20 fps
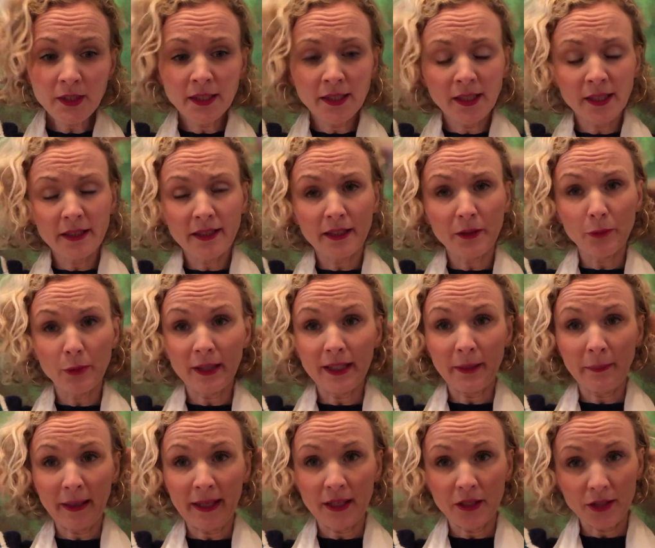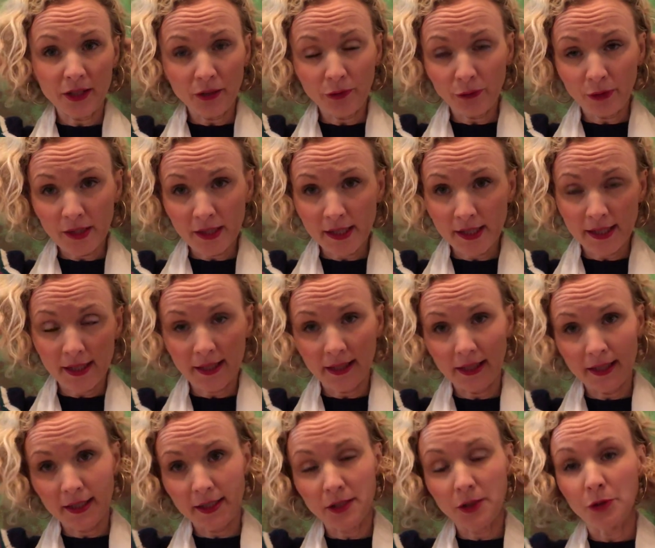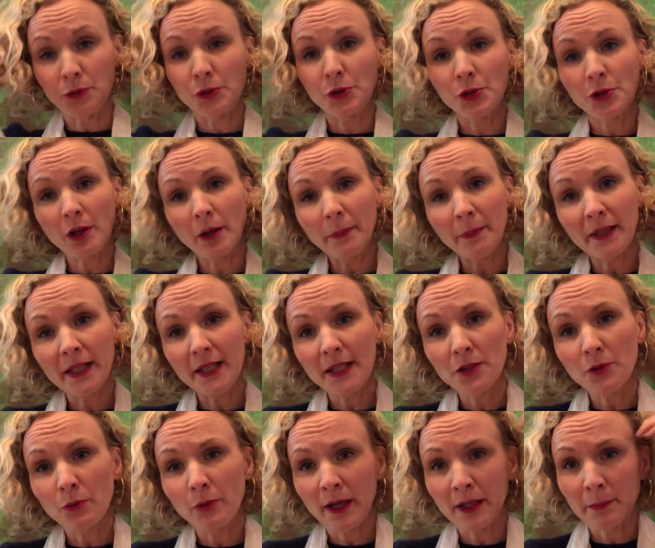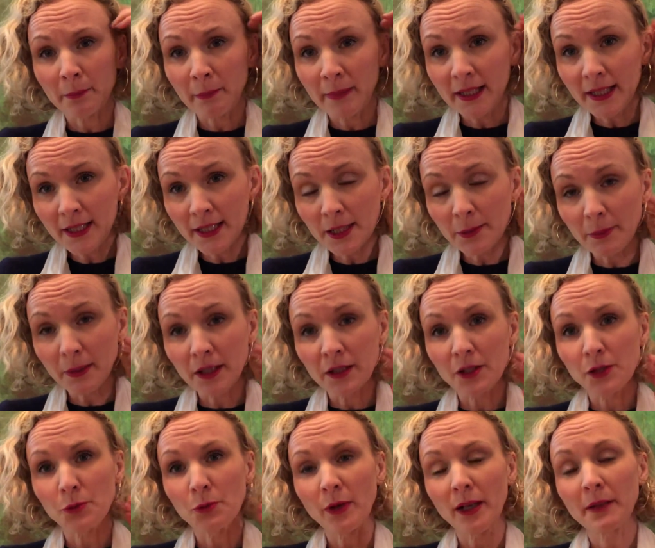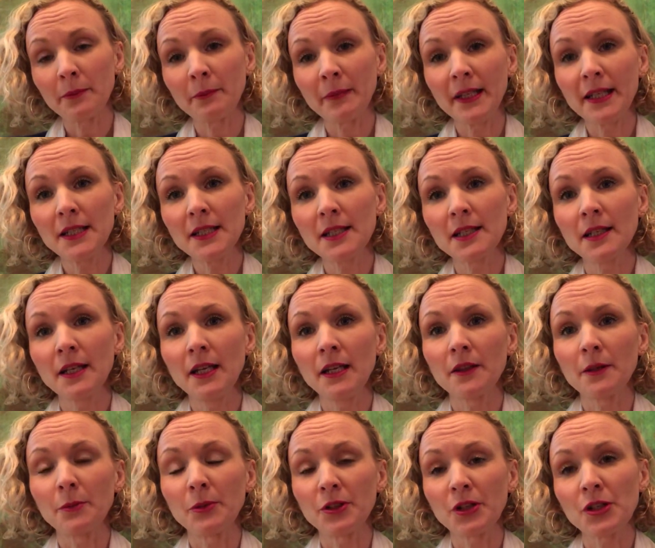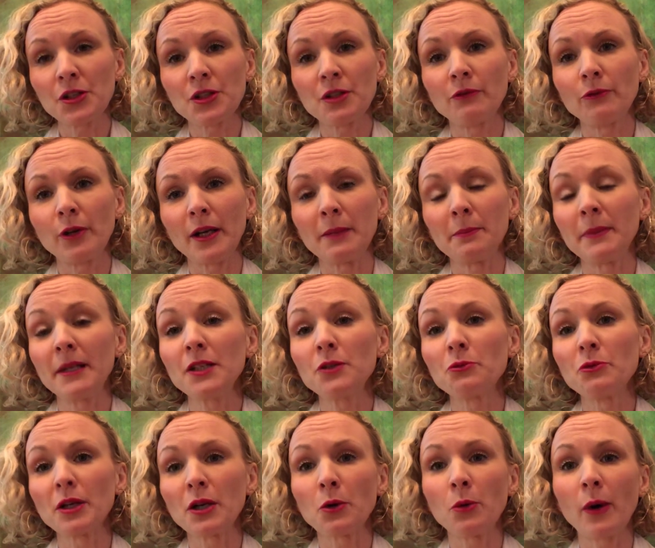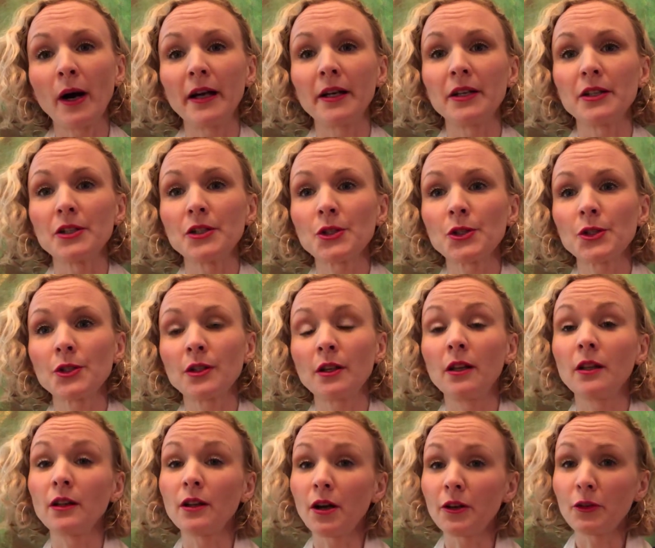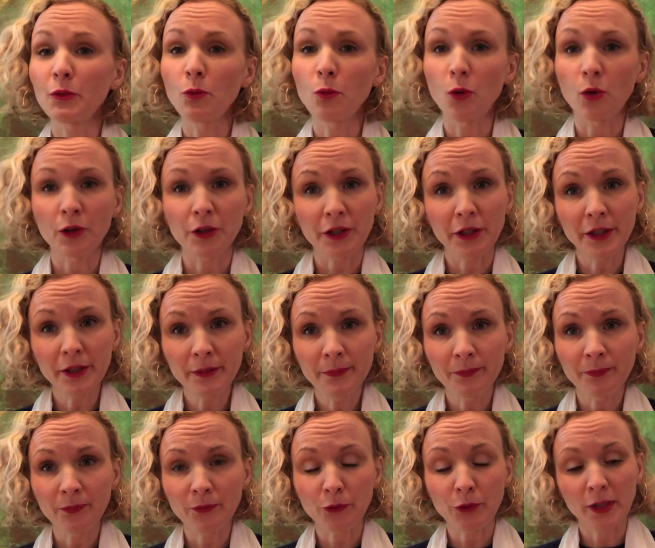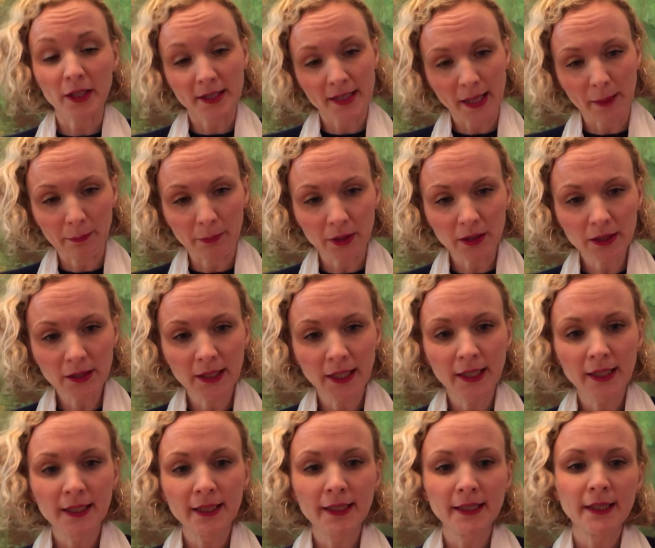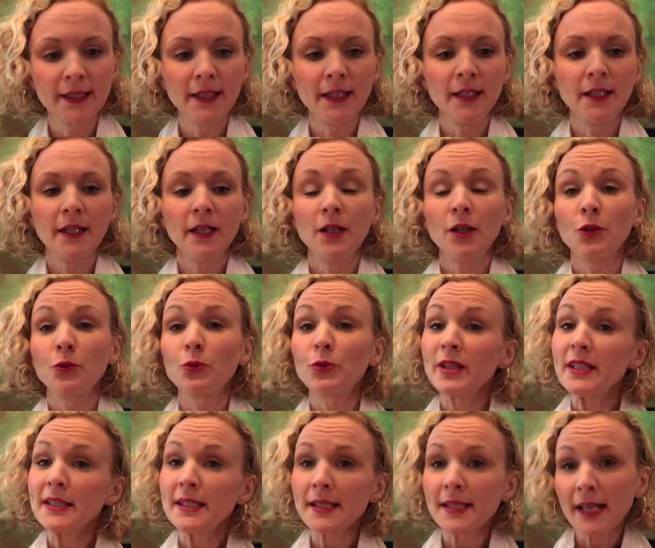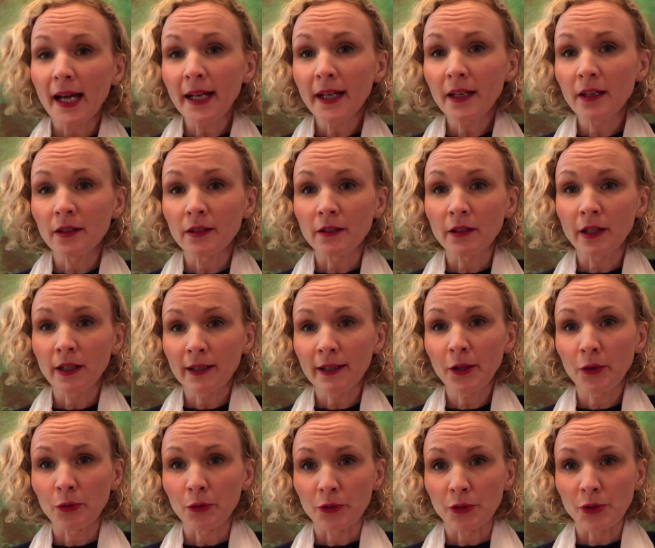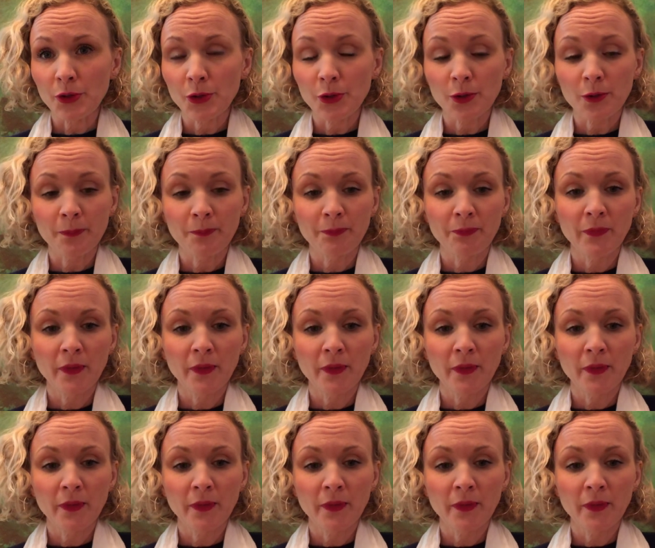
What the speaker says: that really make a difference is to stop eat red meat, because red meat, the production of red meat requires a lot of water, for example. Recycle clothes,